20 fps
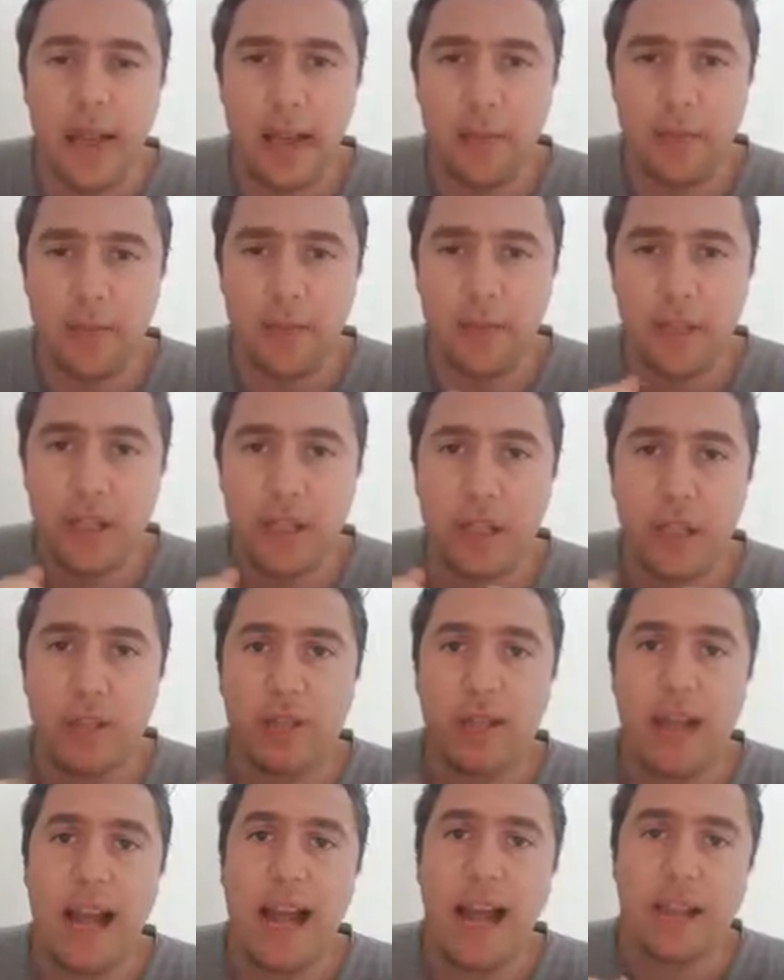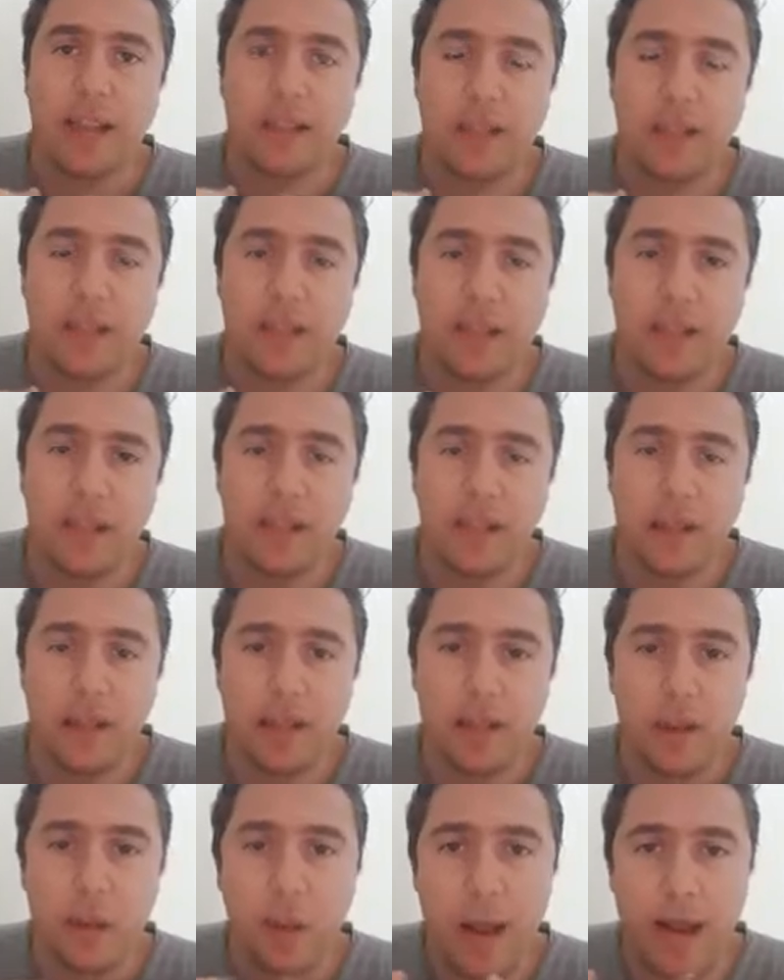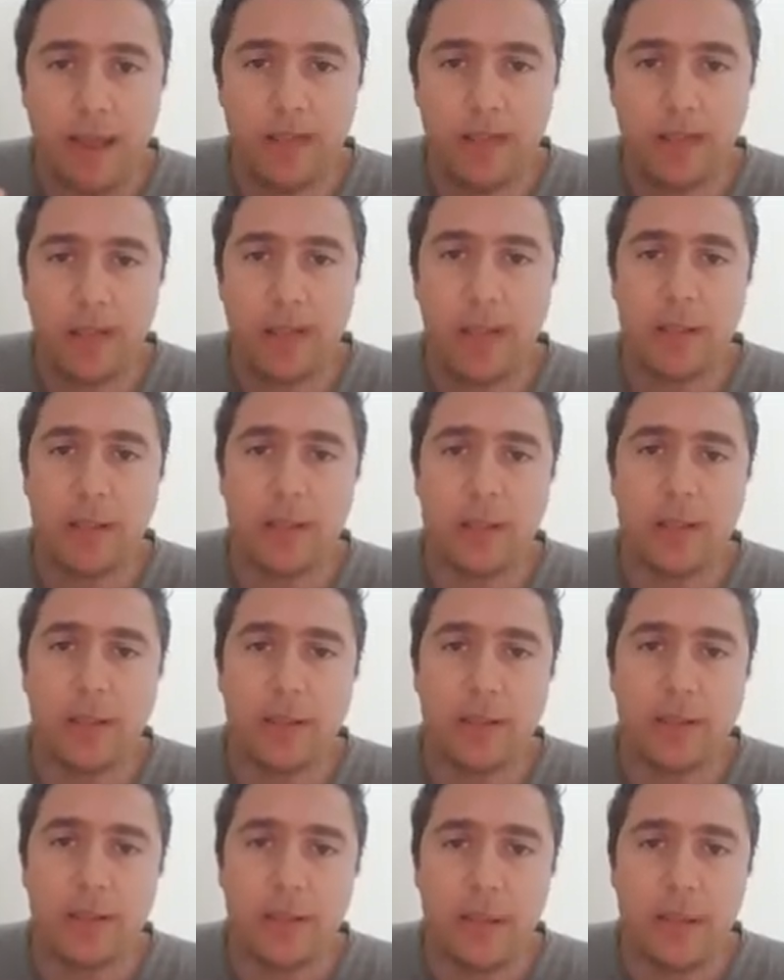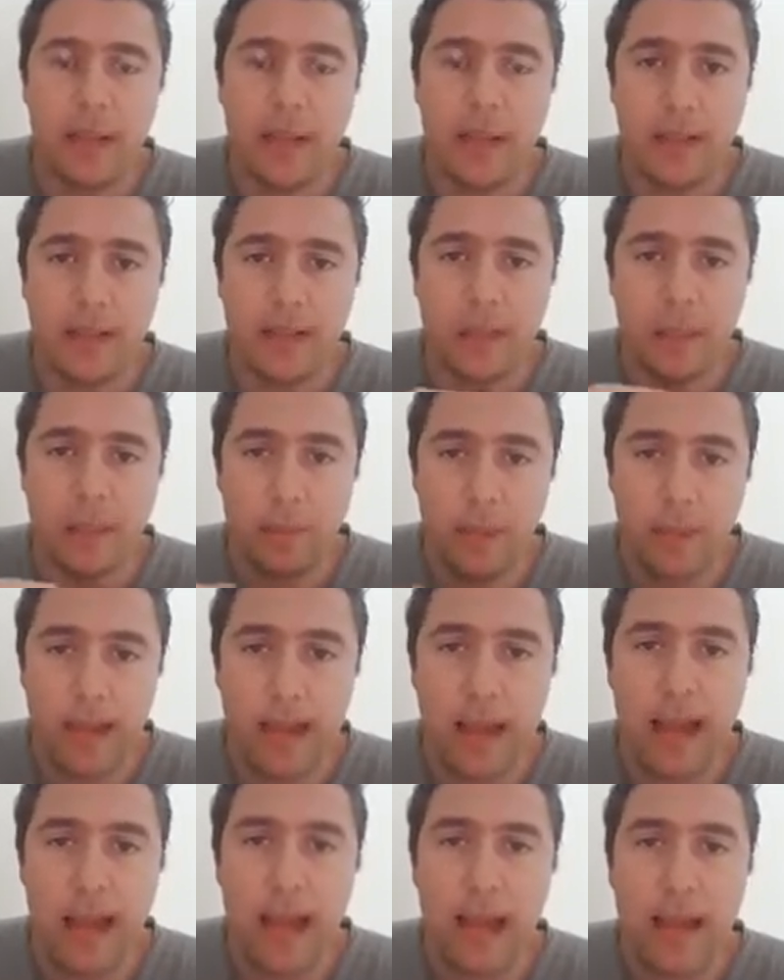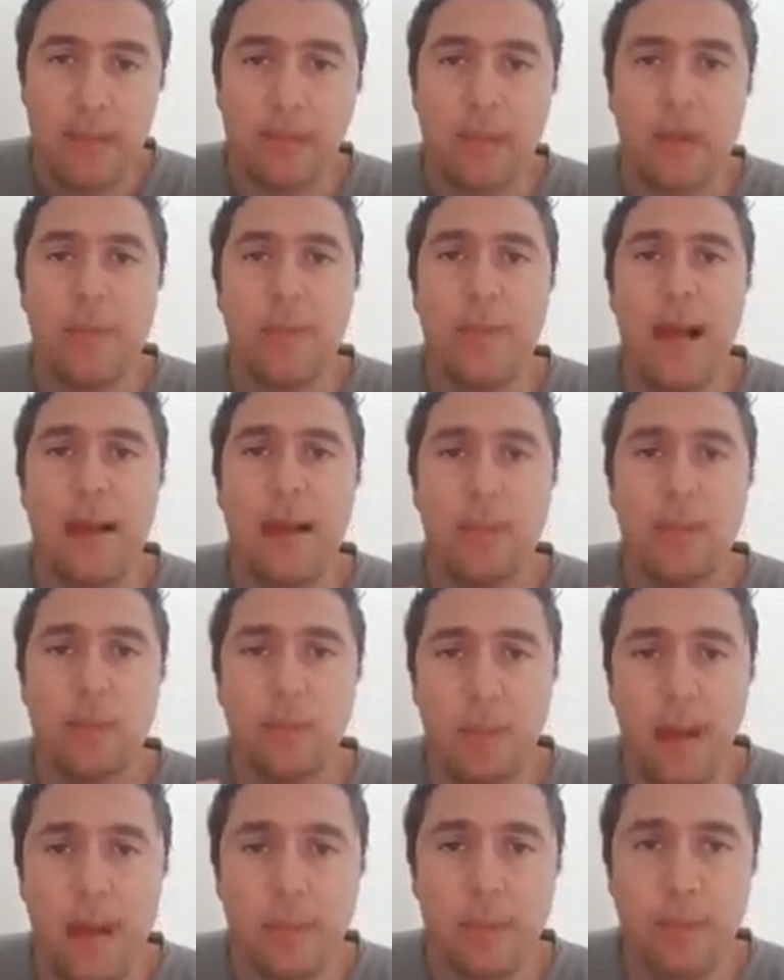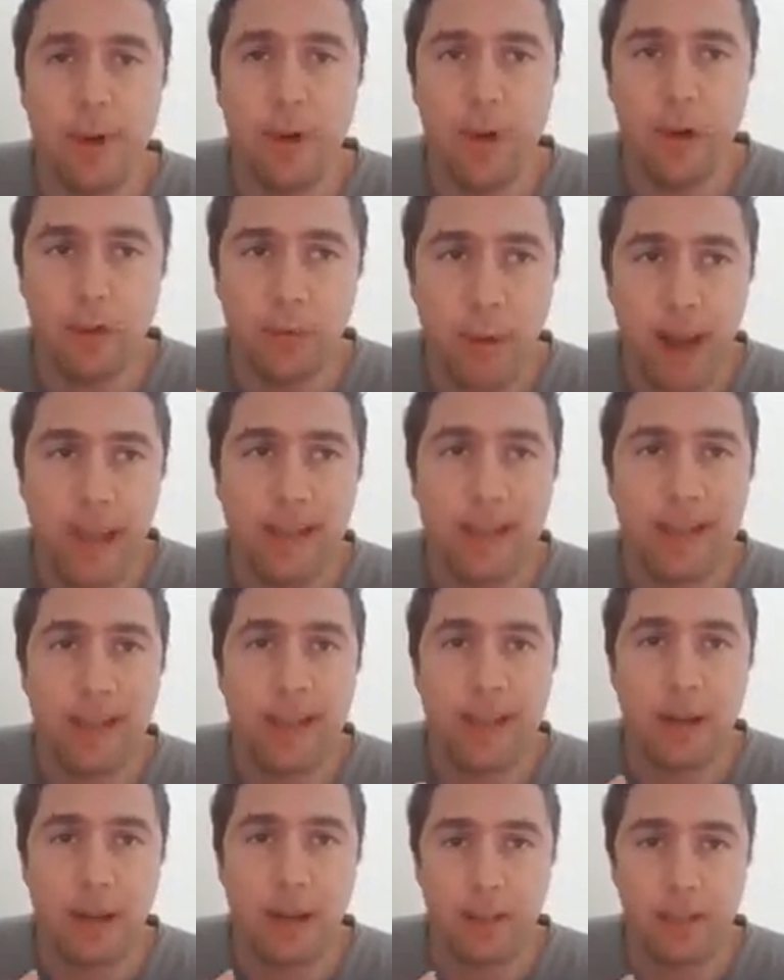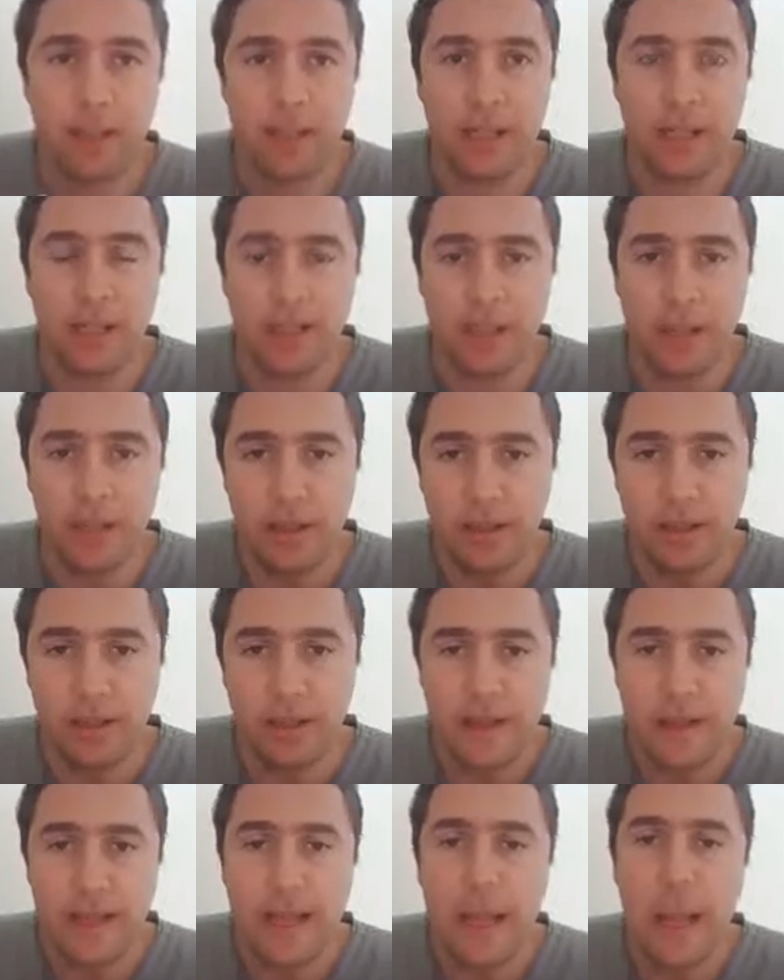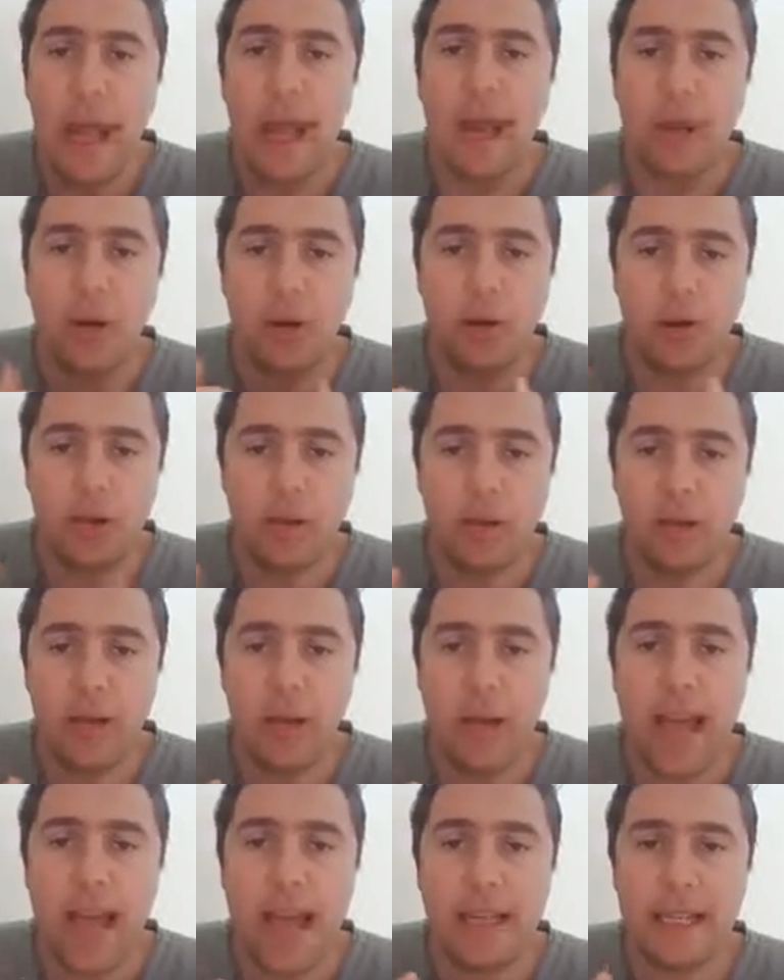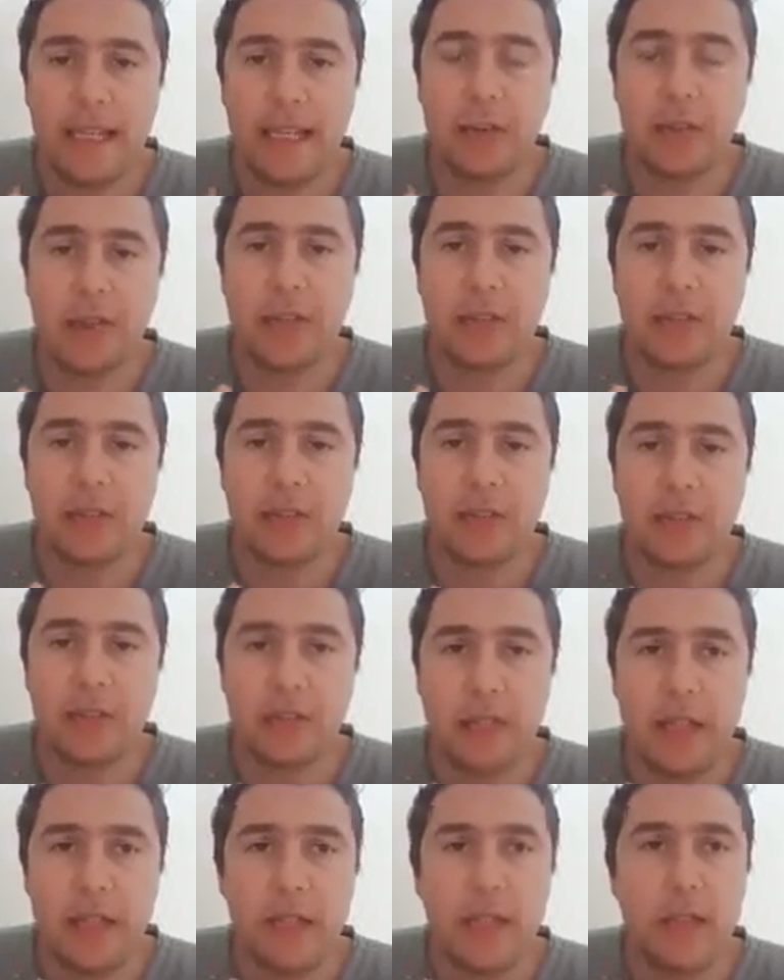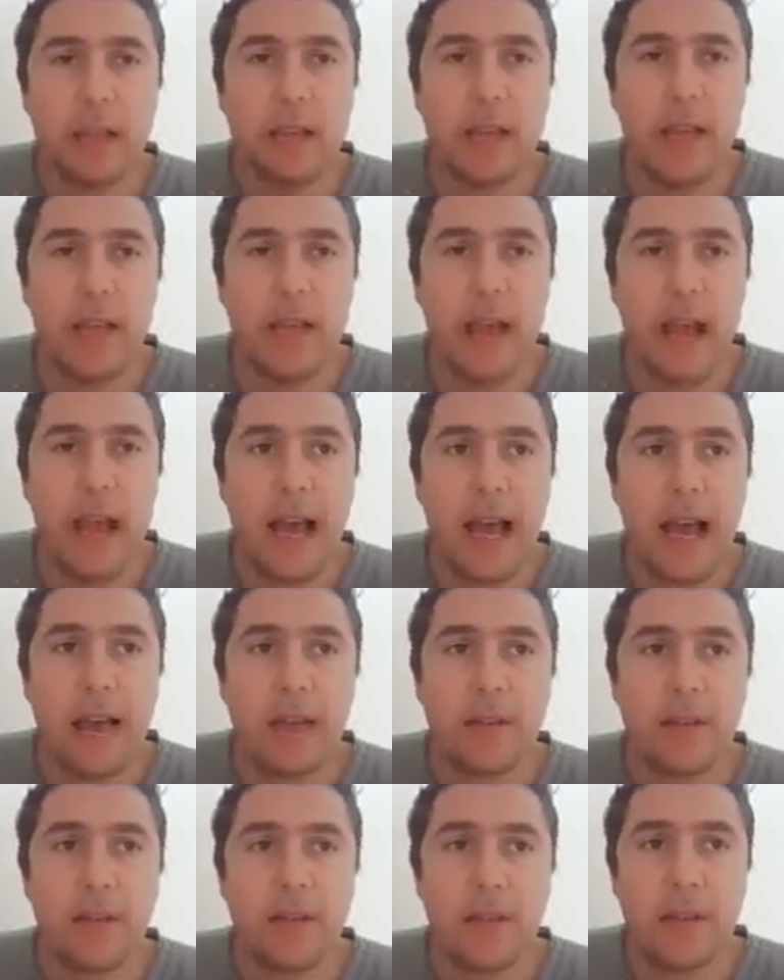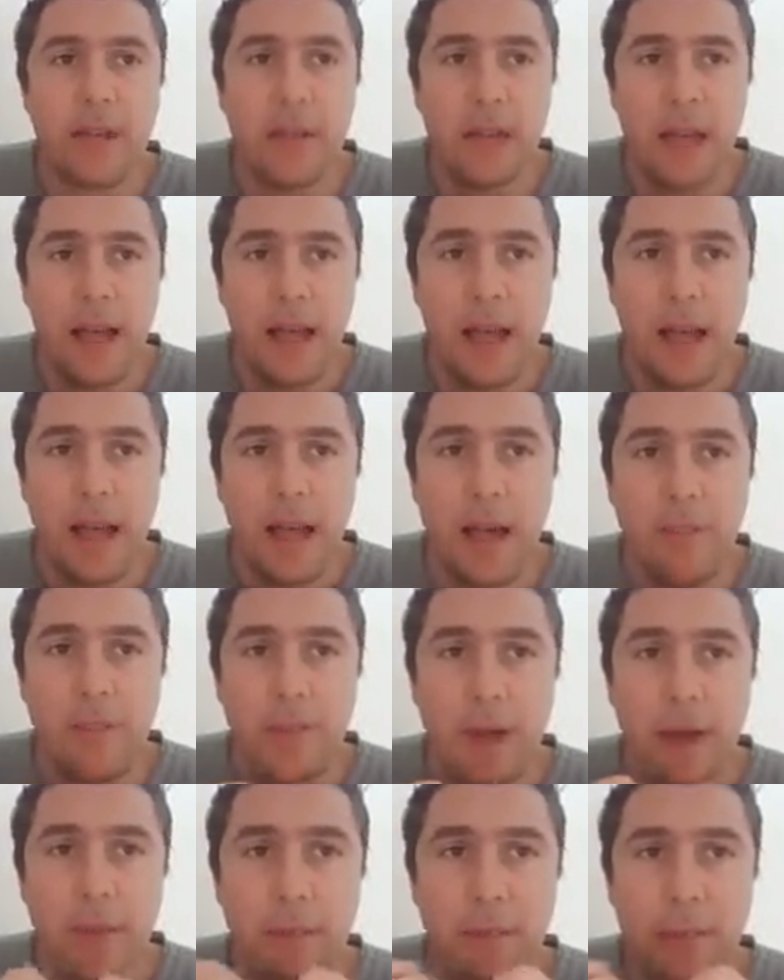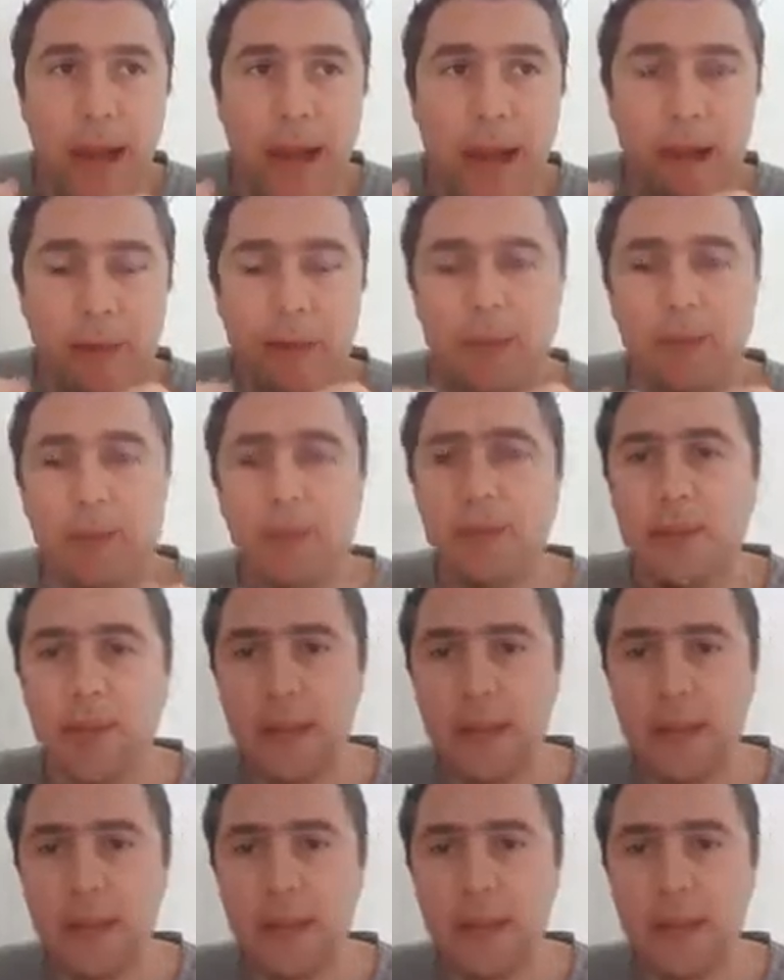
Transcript: for you to ask questions that you may have about the Rainbow Writing Competition, and also any questions that you may have about